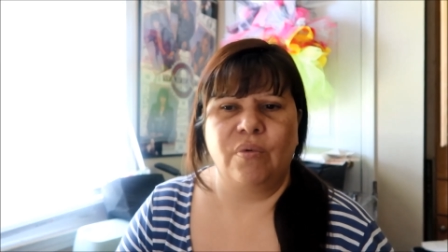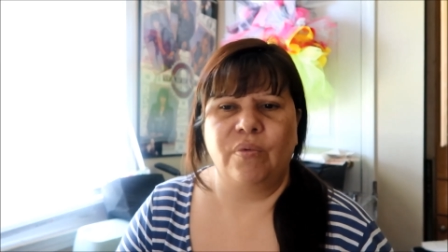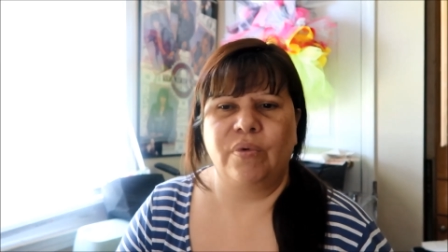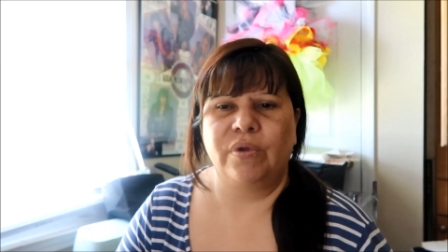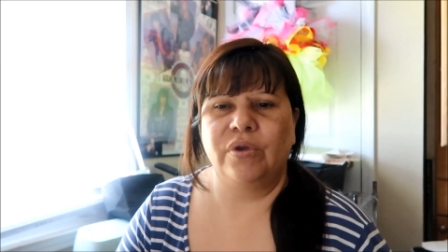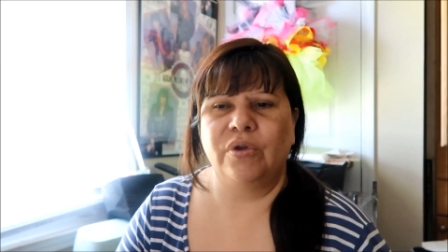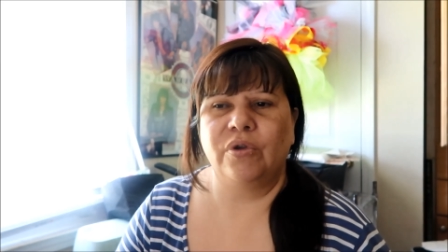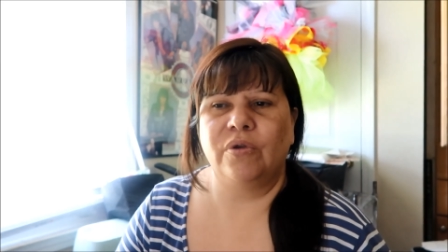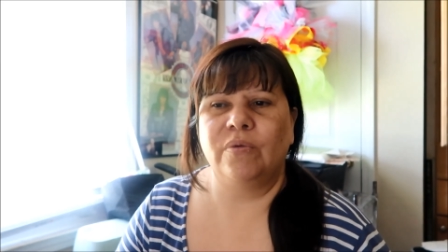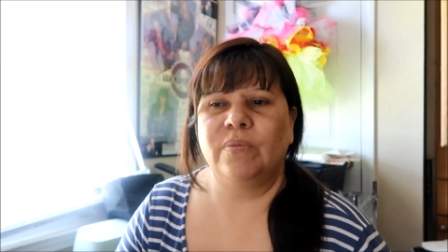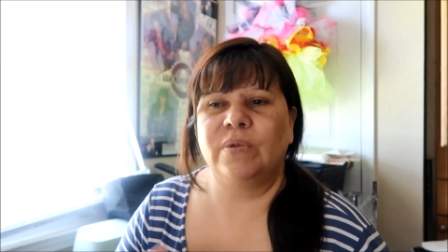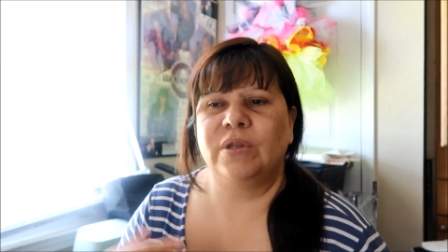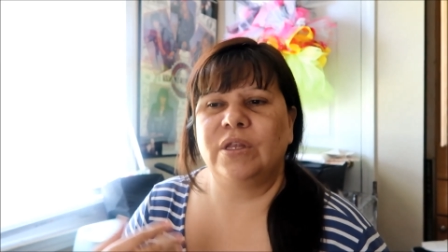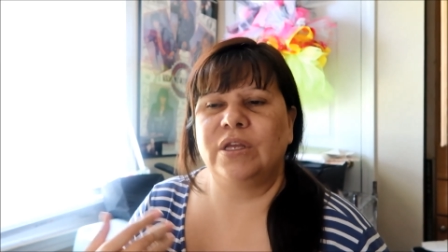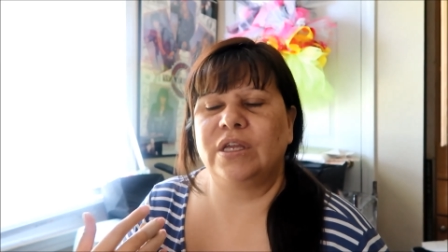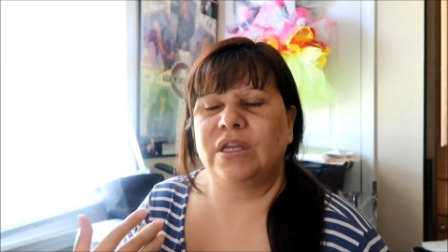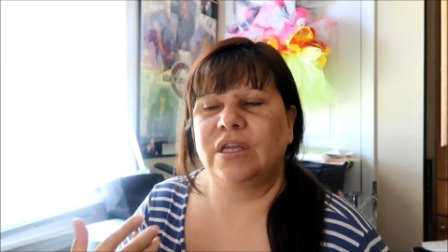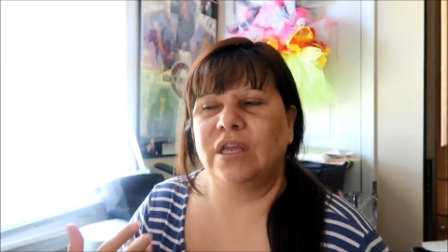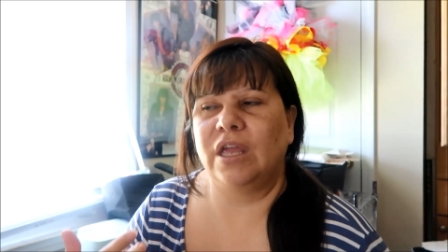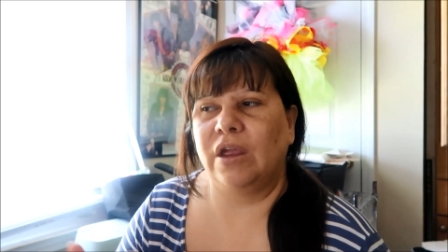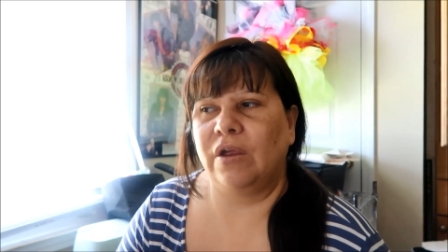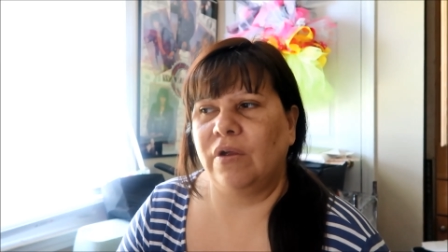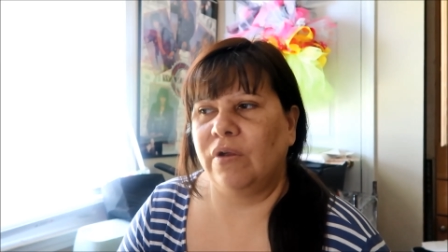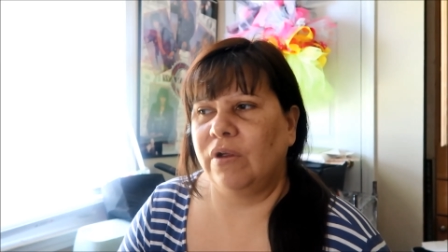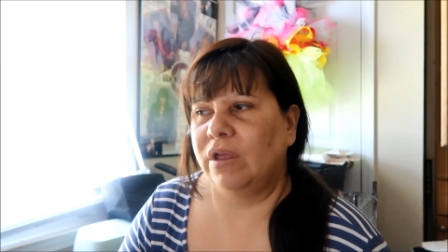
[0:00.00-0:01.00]
We normally
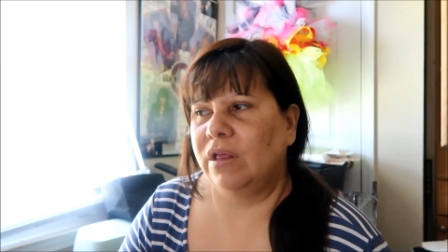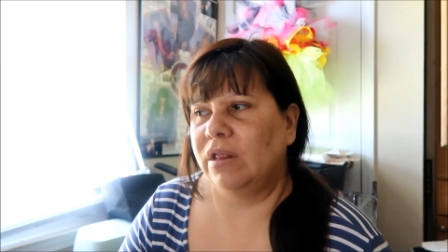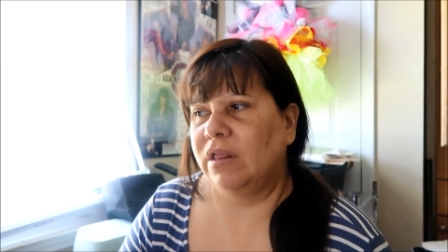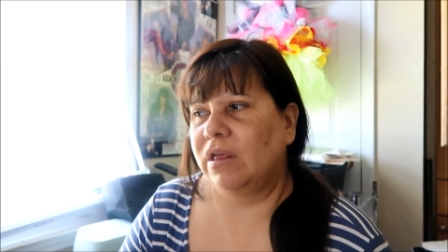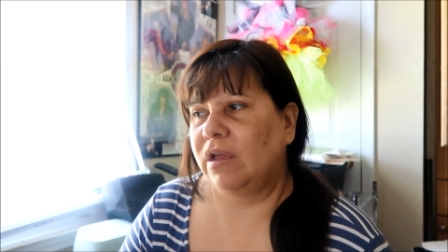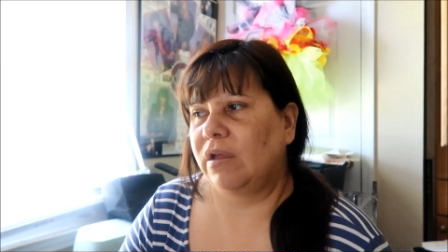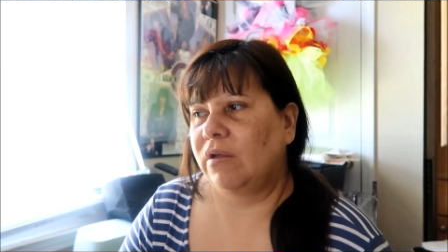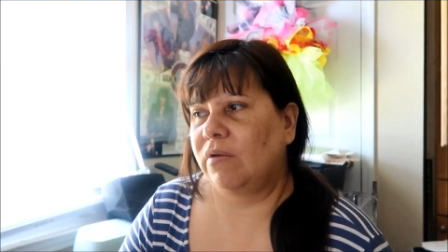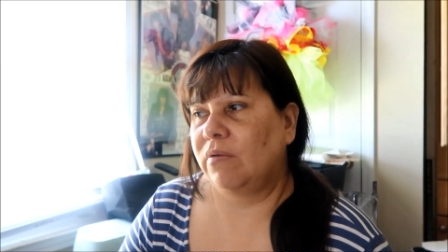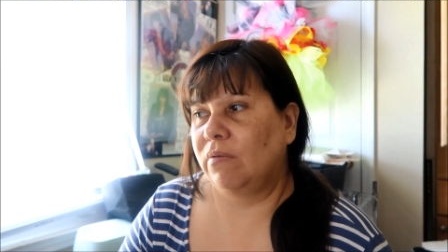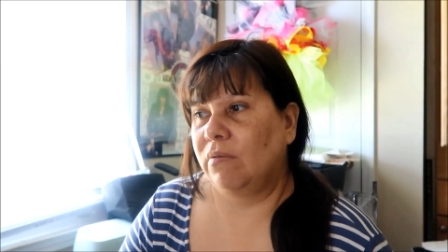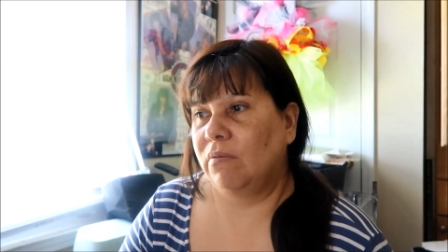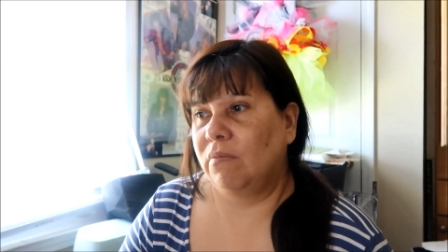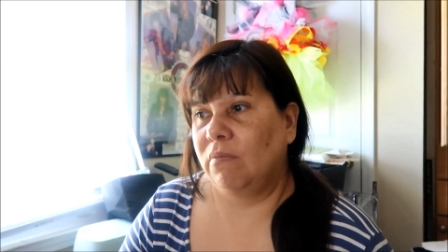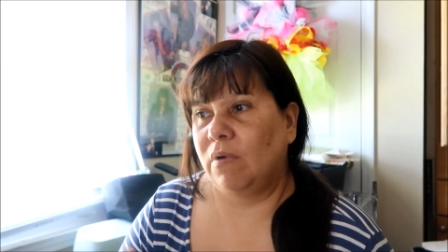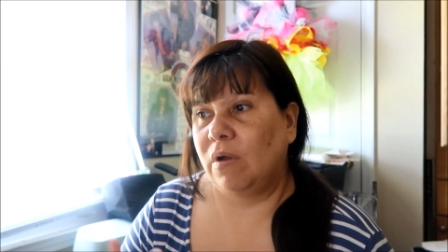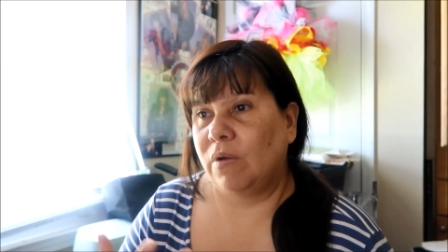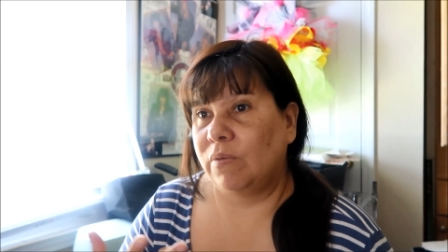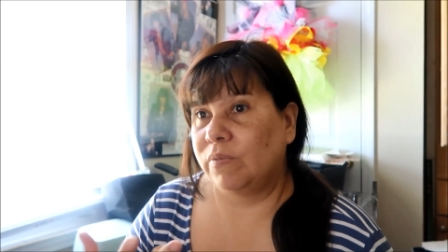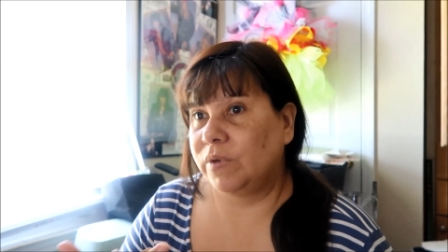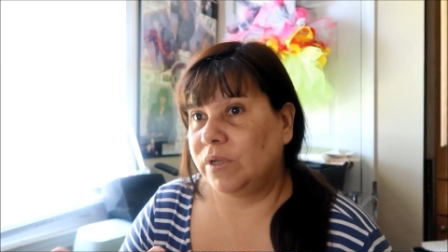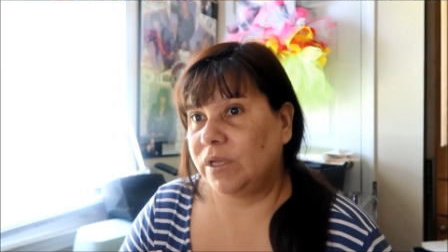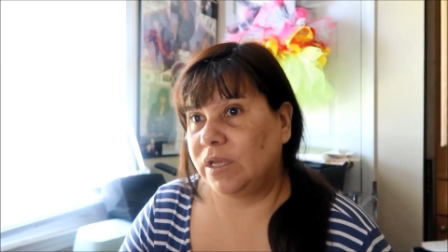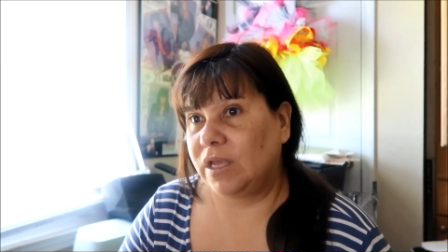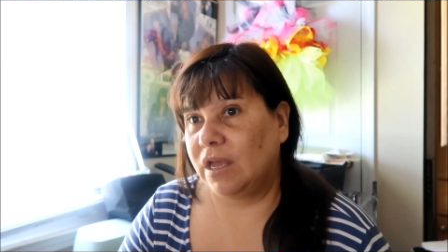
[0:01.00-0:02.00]
carry like
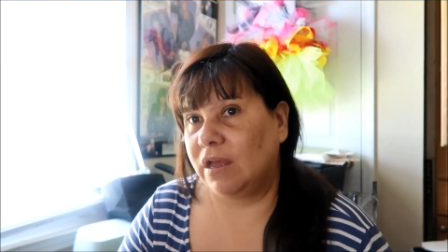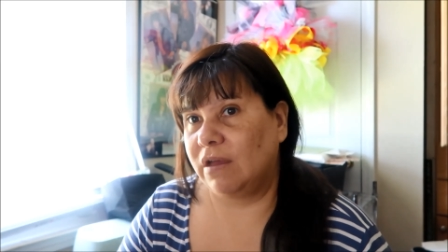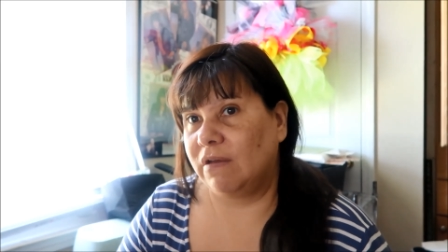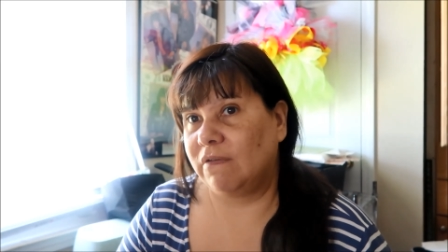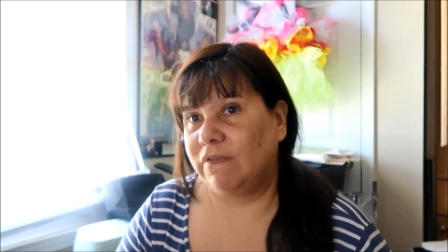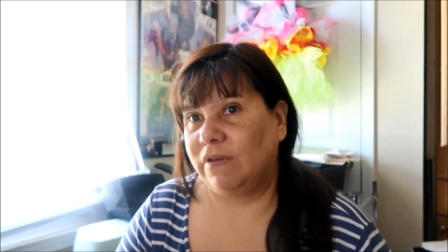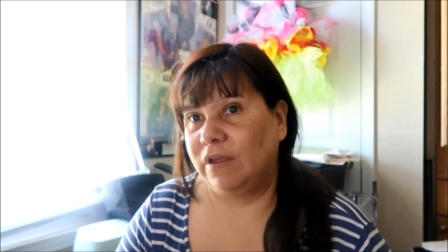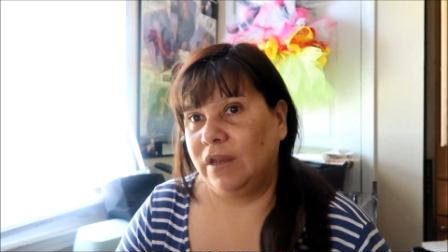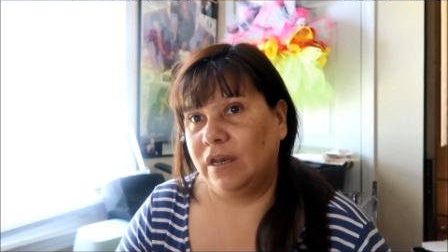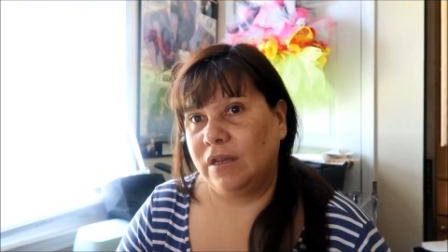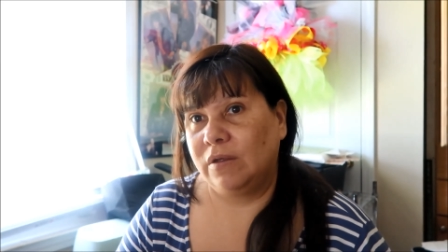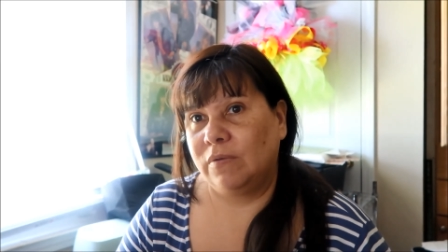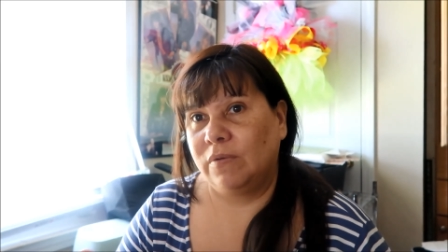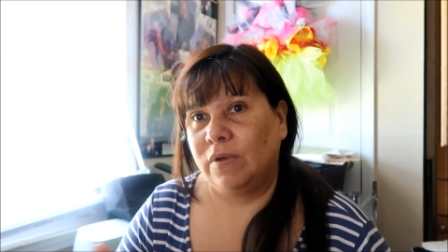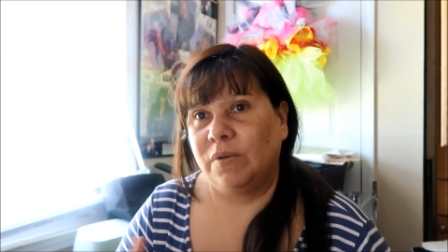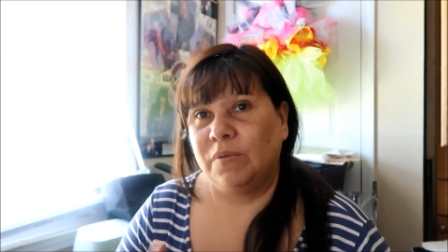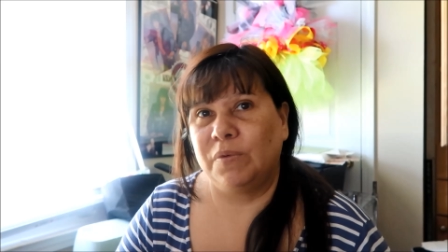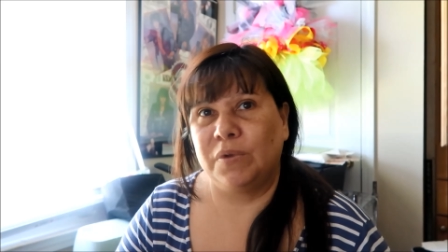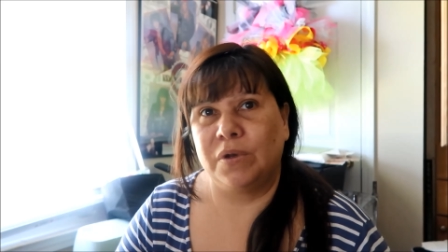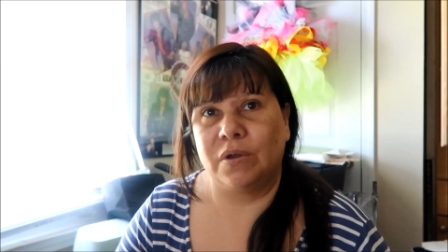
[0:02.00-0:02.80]
what we have anyway.